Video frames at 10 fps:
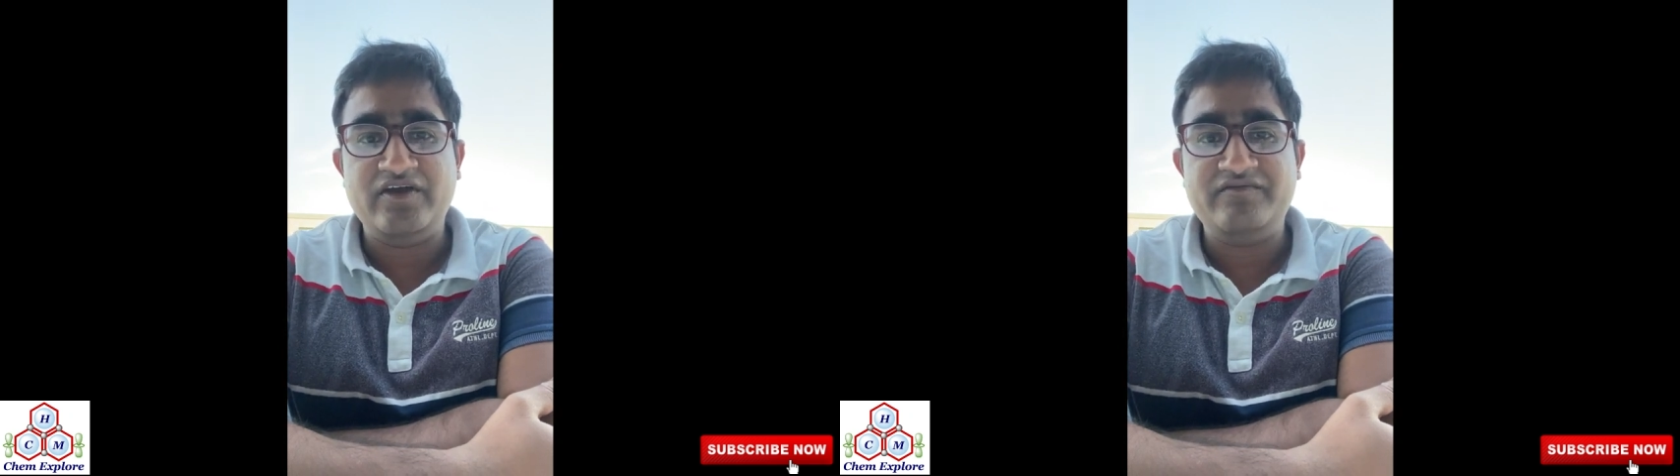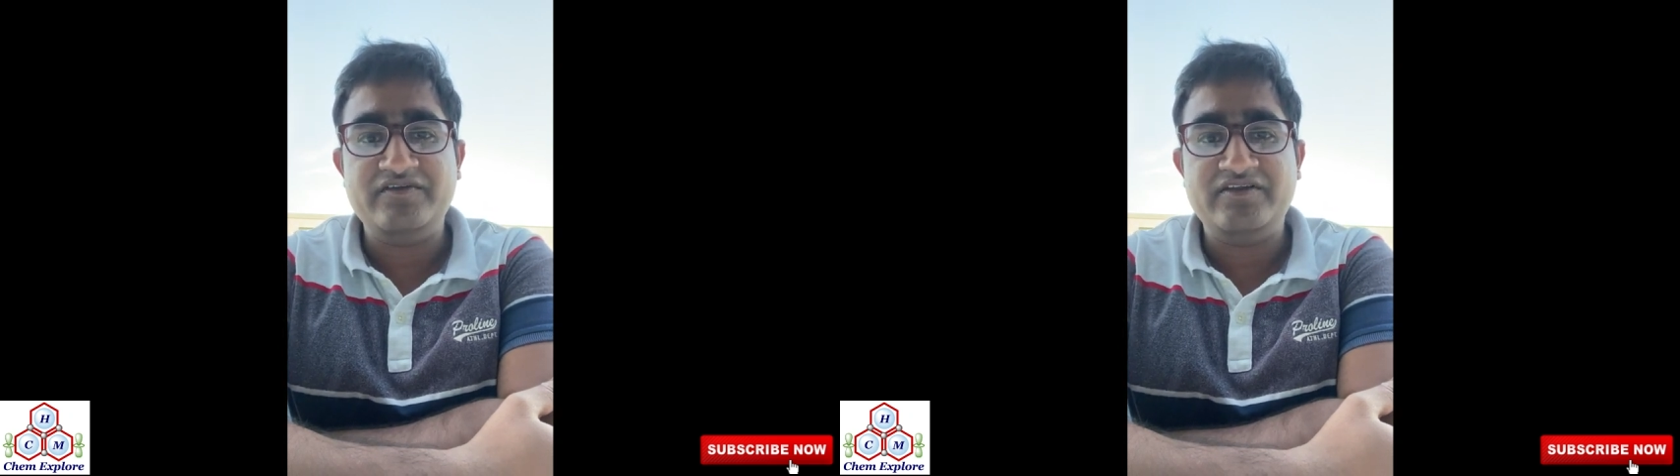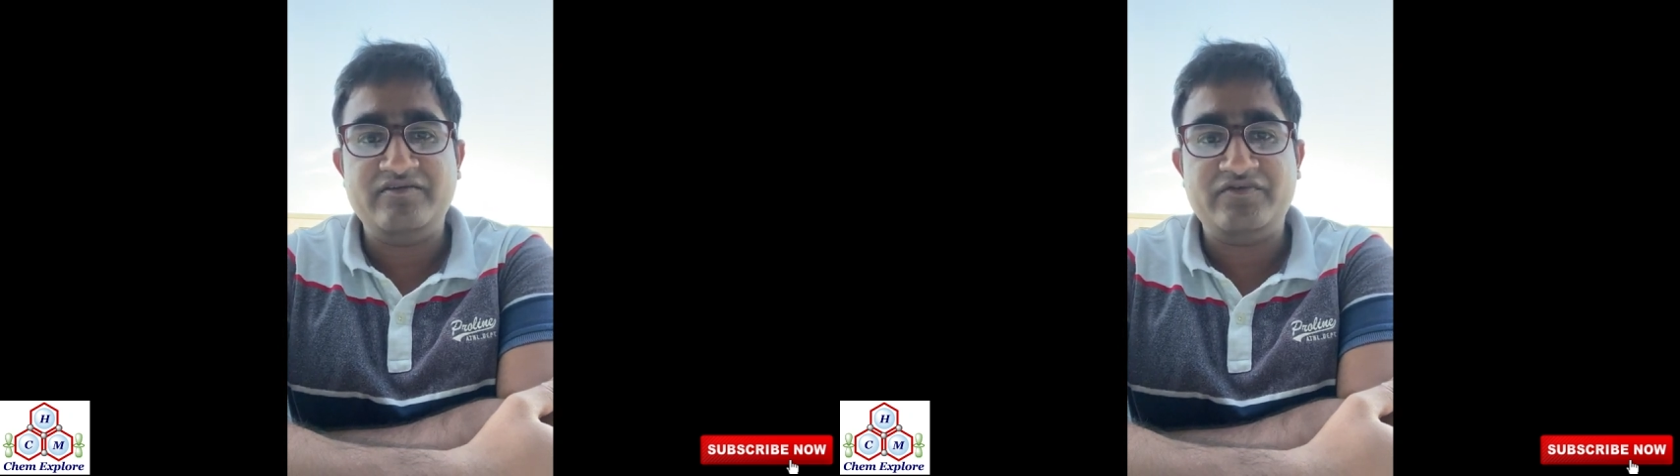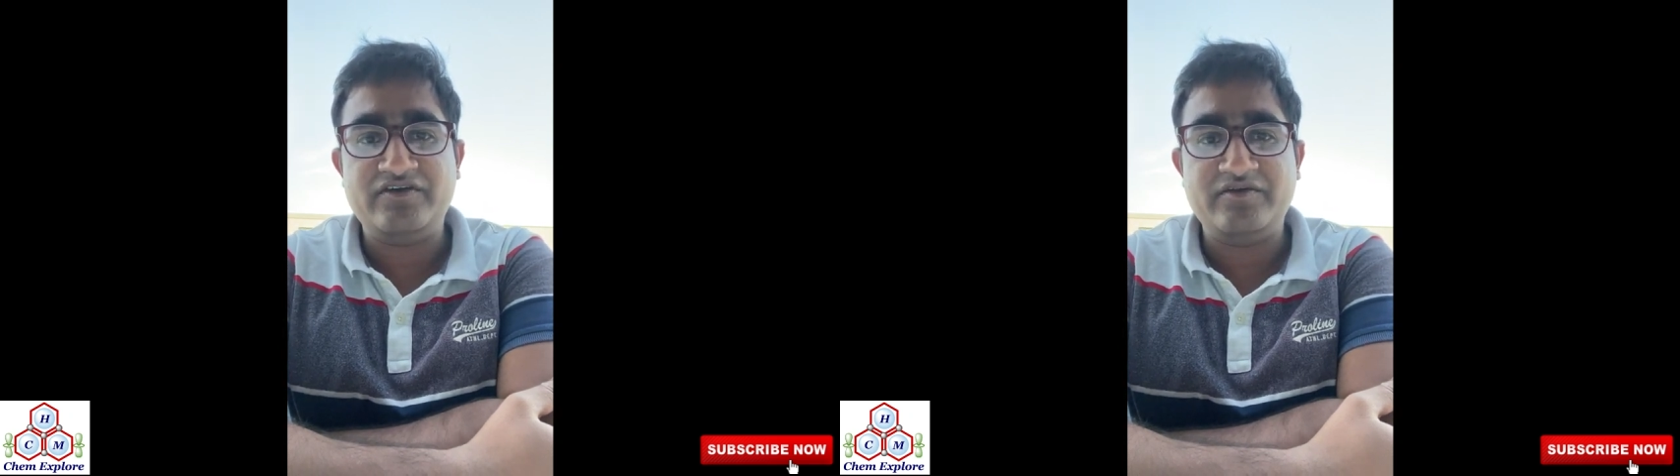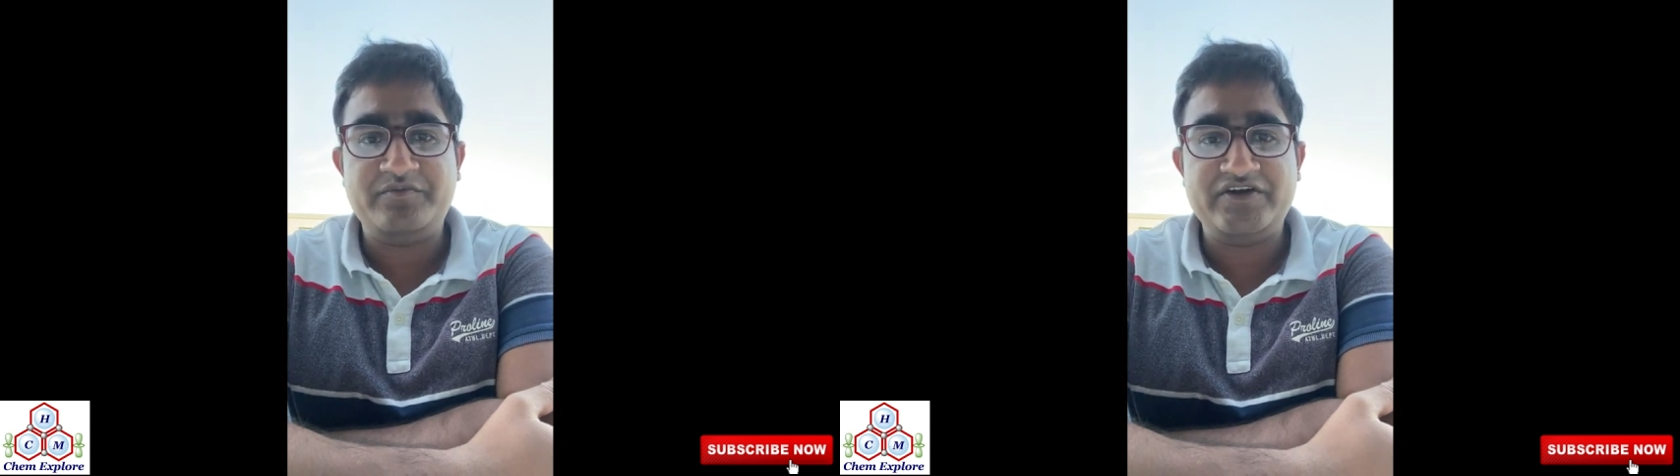everything
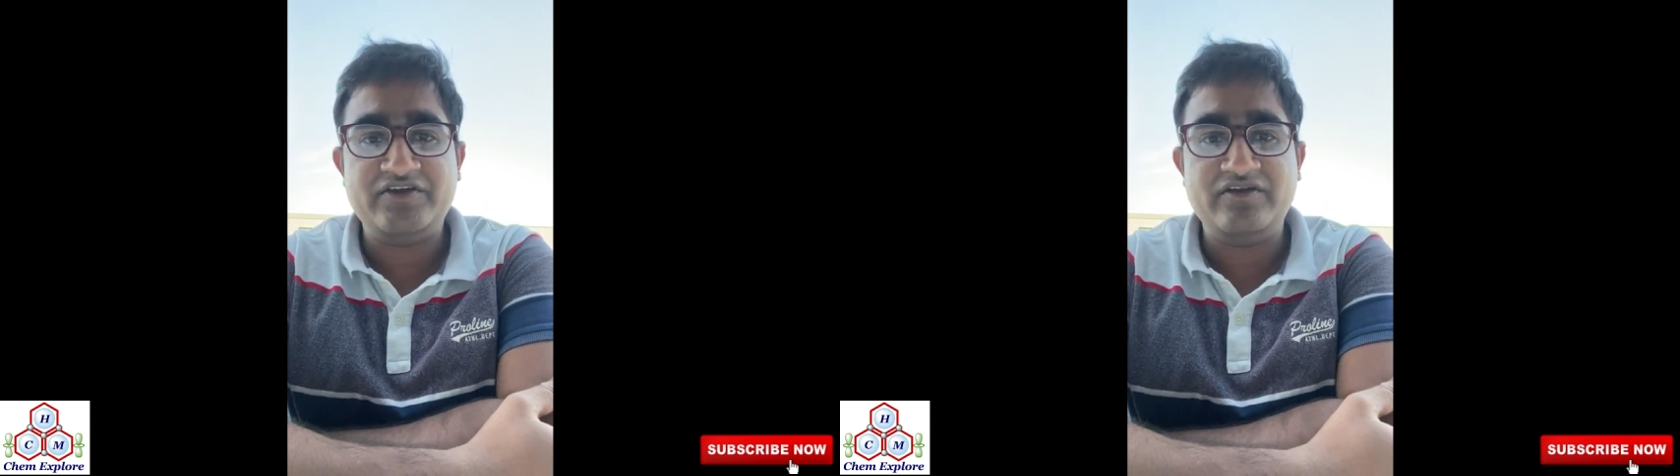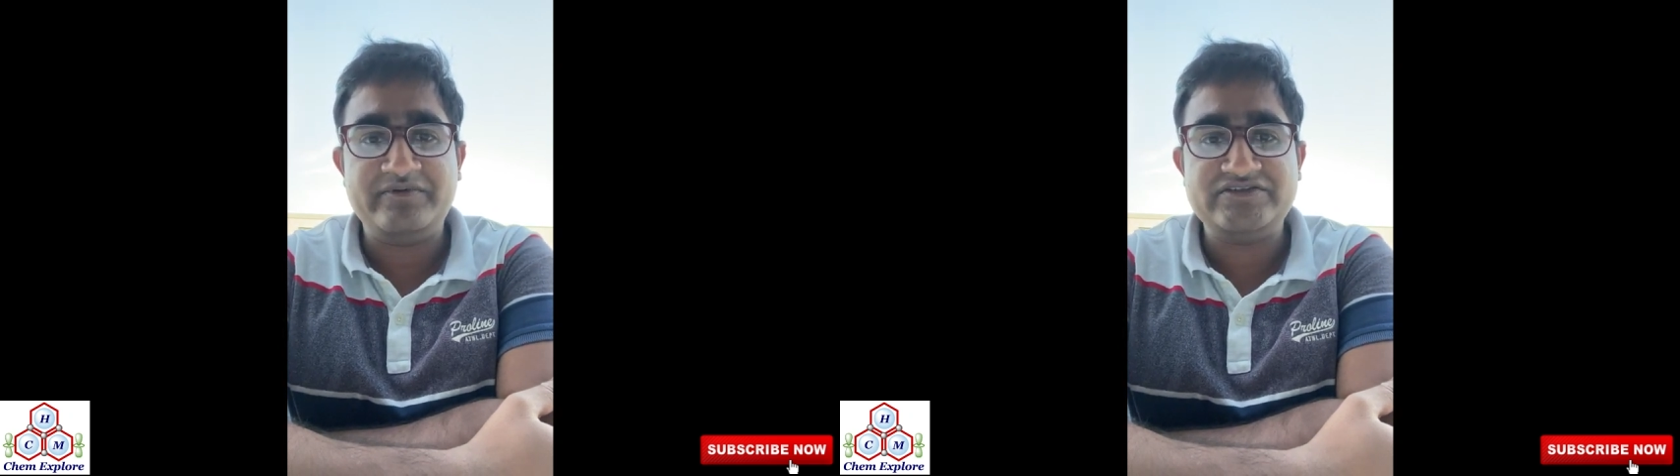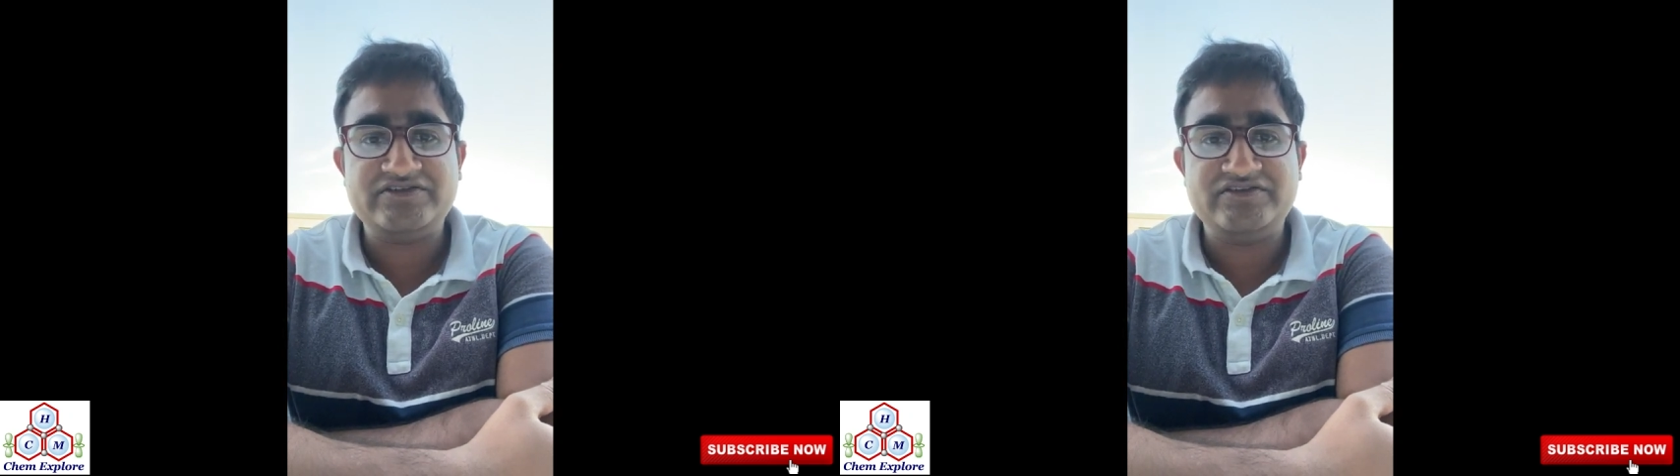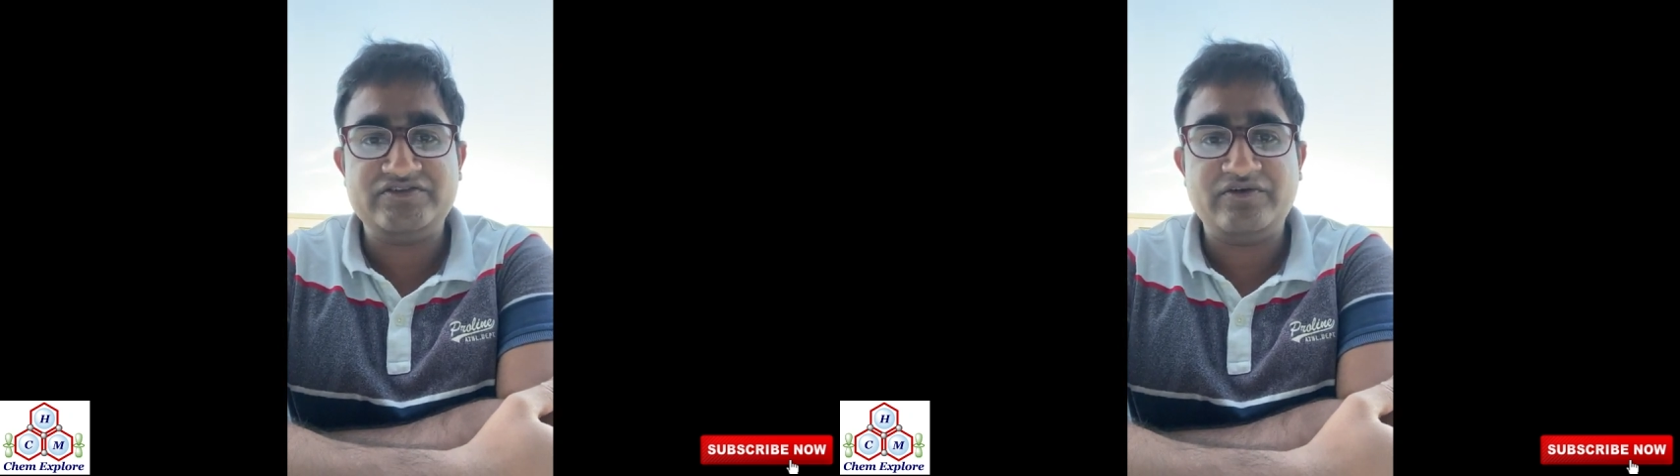for a particular person,